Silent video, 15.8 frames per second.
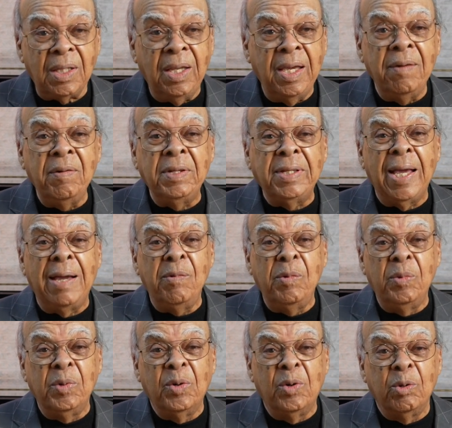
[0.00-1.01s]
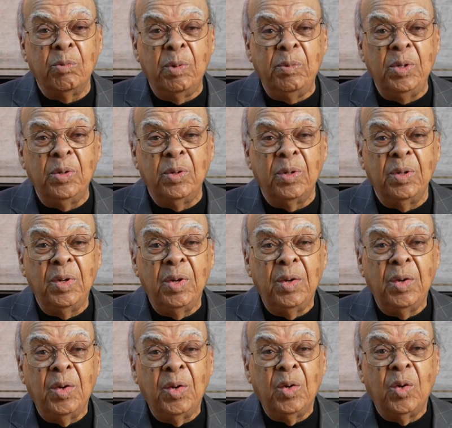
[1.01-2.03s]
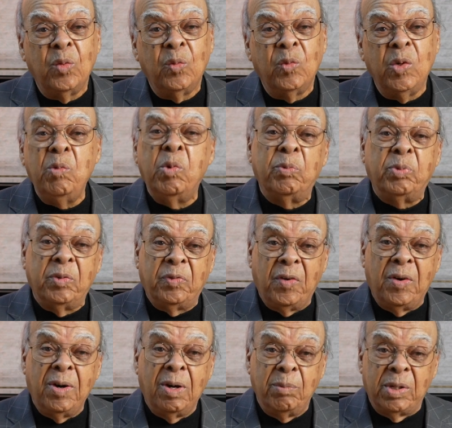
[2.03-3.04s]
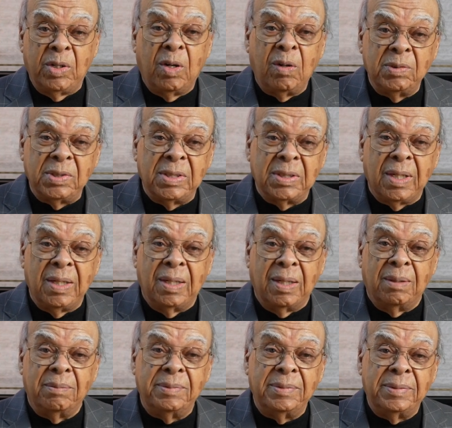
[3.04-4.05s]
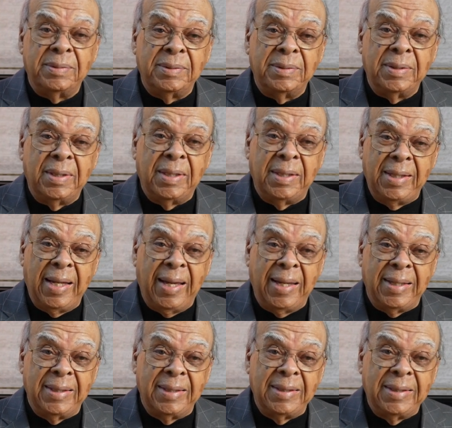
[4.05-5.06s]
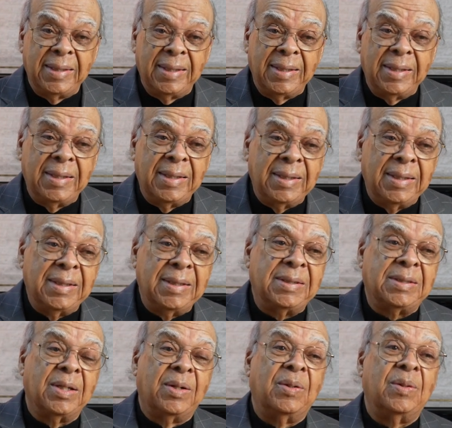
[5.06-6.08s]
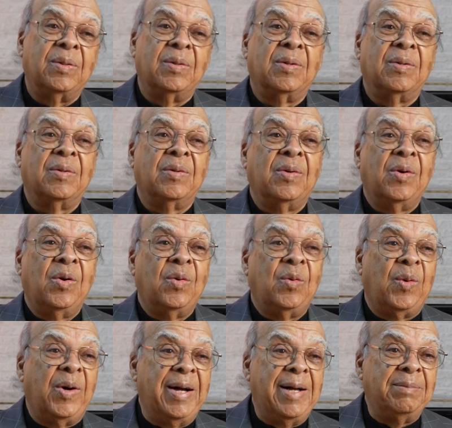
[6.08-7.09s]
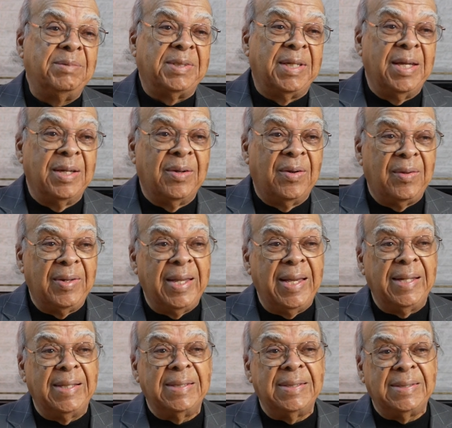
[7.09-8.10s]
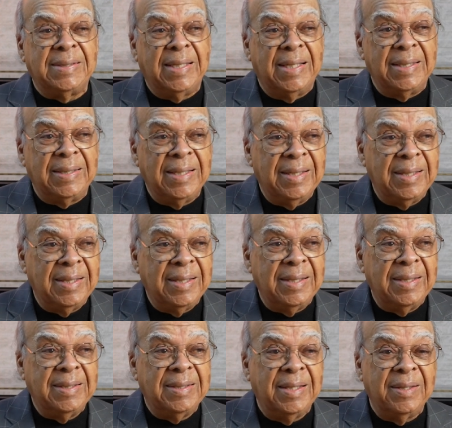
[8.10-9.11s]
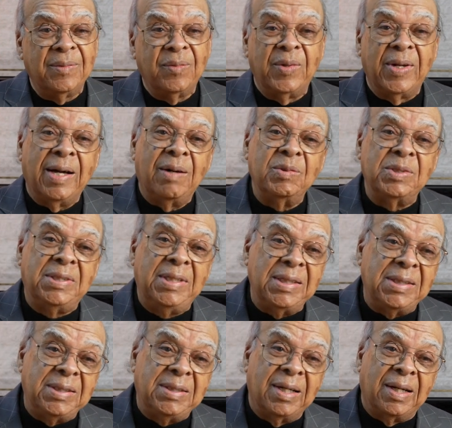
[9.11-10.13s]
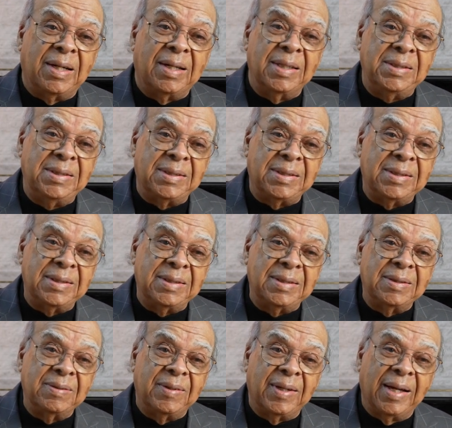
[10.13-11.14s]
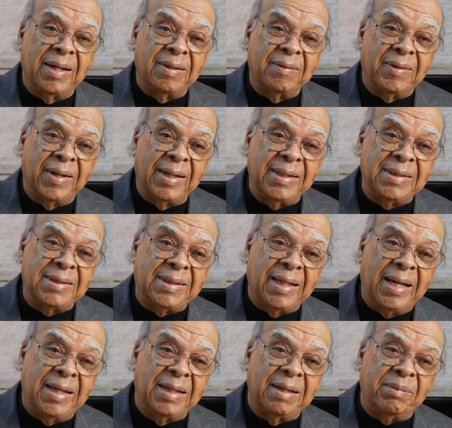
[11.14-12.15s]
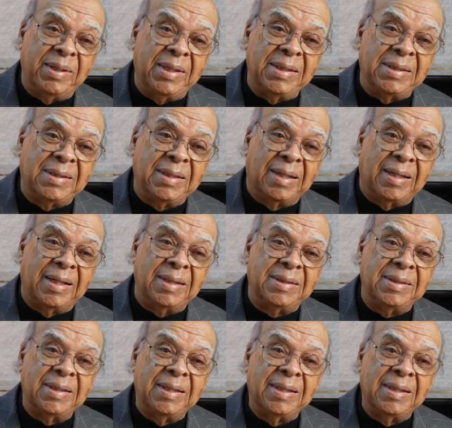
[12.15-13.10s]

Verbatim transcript: Every time we would go to Bermuda, we would perform at the officers club at night. So why I'm saying all that is, is that, that when I was discharged, mm -hmm. when I when I decided to get my discharge,